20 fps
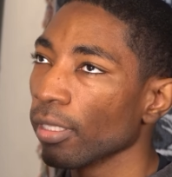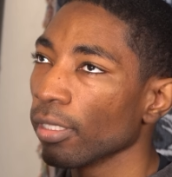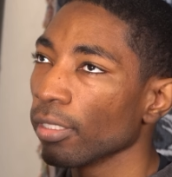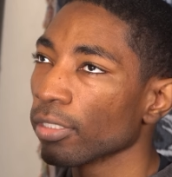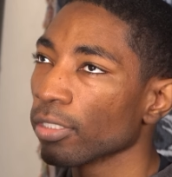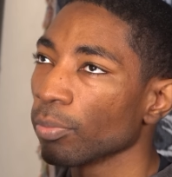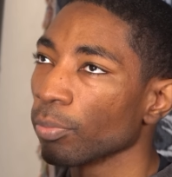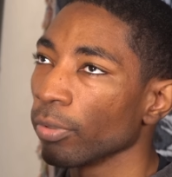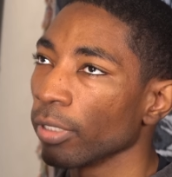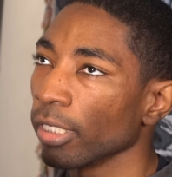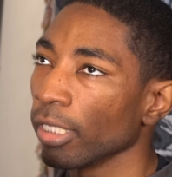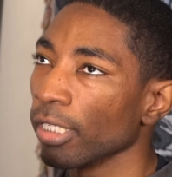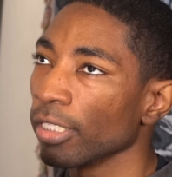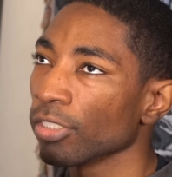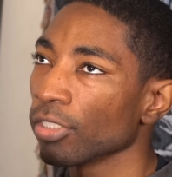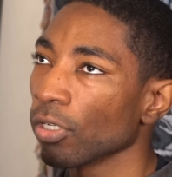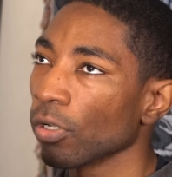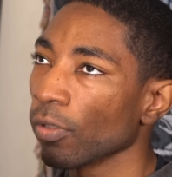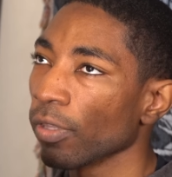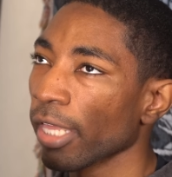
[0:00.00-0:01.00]

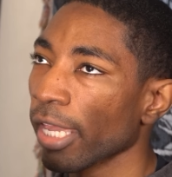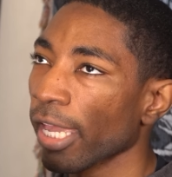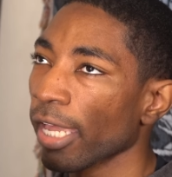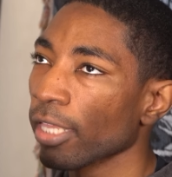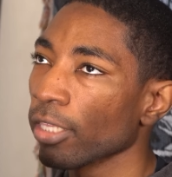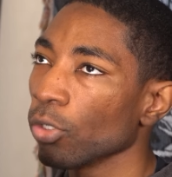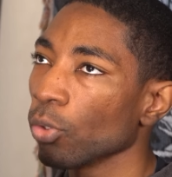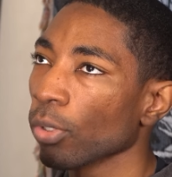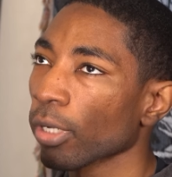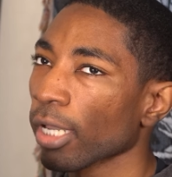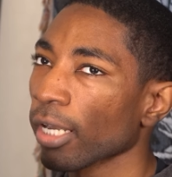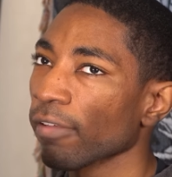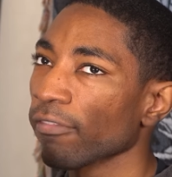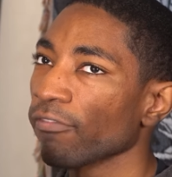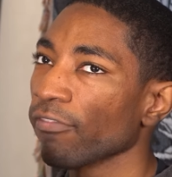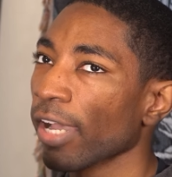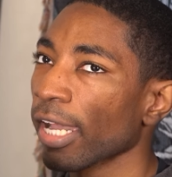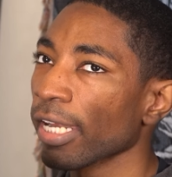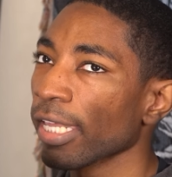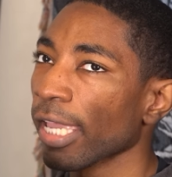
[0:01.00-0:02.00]
Springans and all that you were kind of
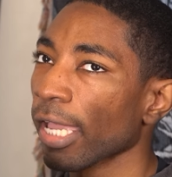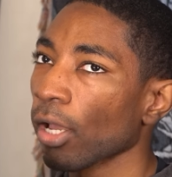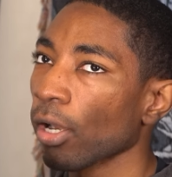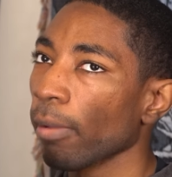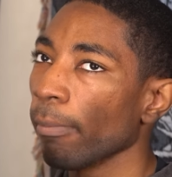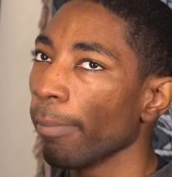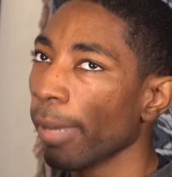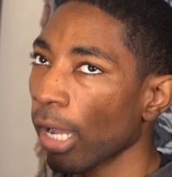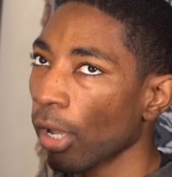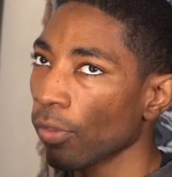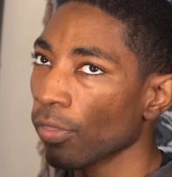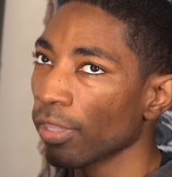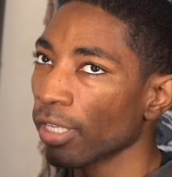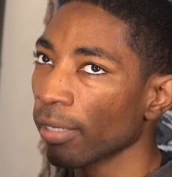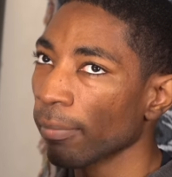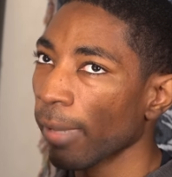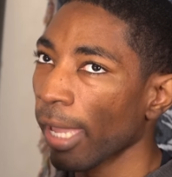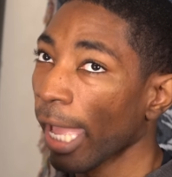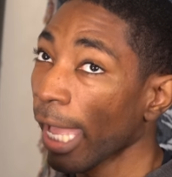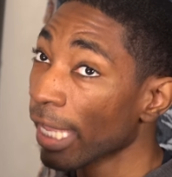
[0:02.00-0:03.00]
finding out about
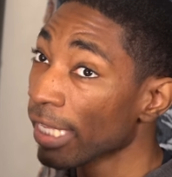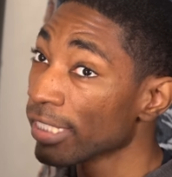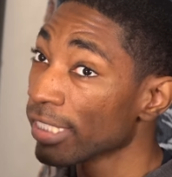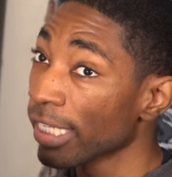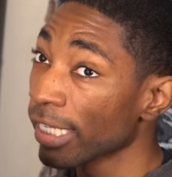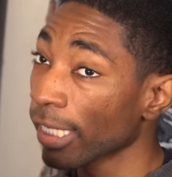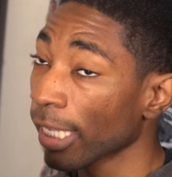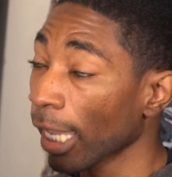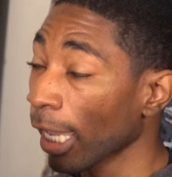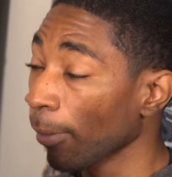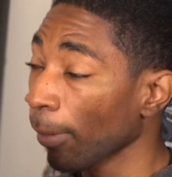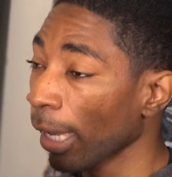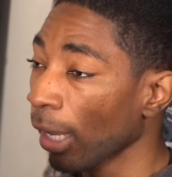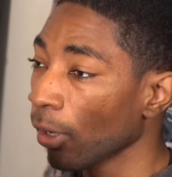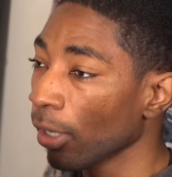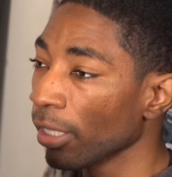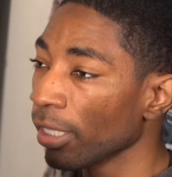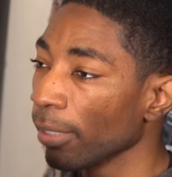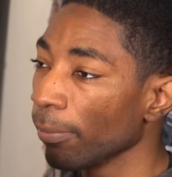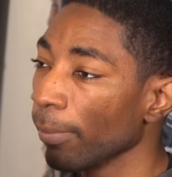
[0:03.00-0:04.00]
them as they came
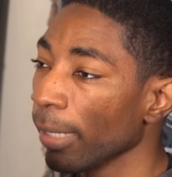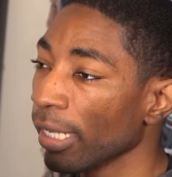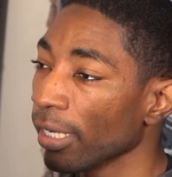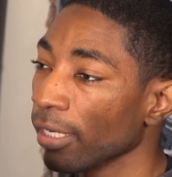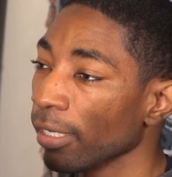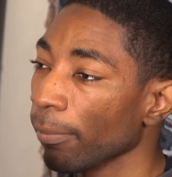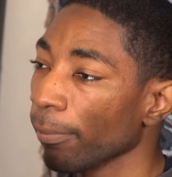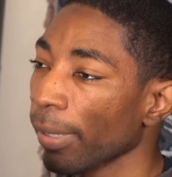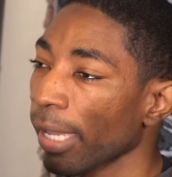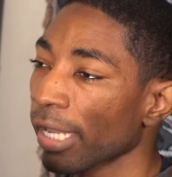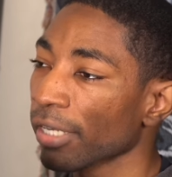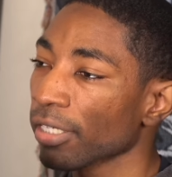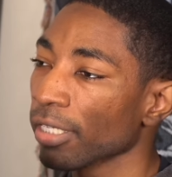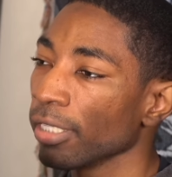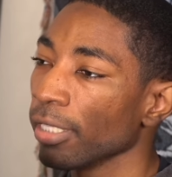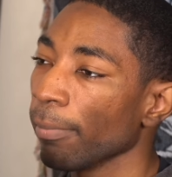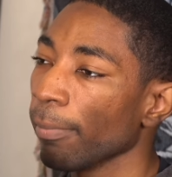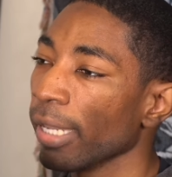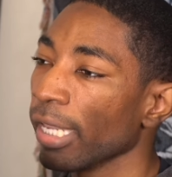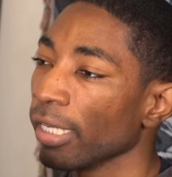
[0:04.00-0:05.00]
out and then made an impact
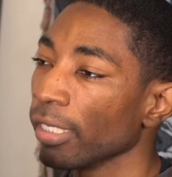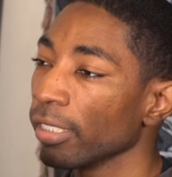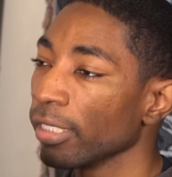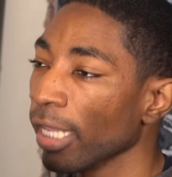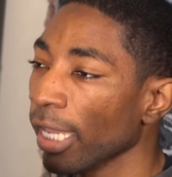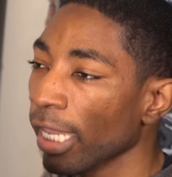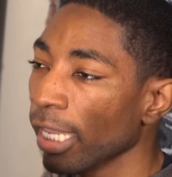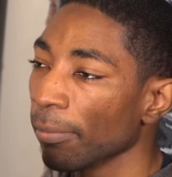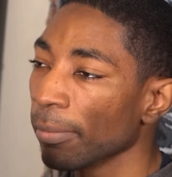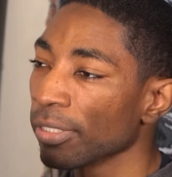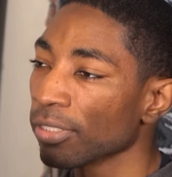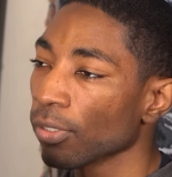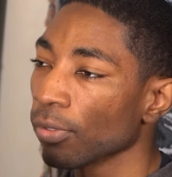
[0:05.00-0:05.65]
in the main game and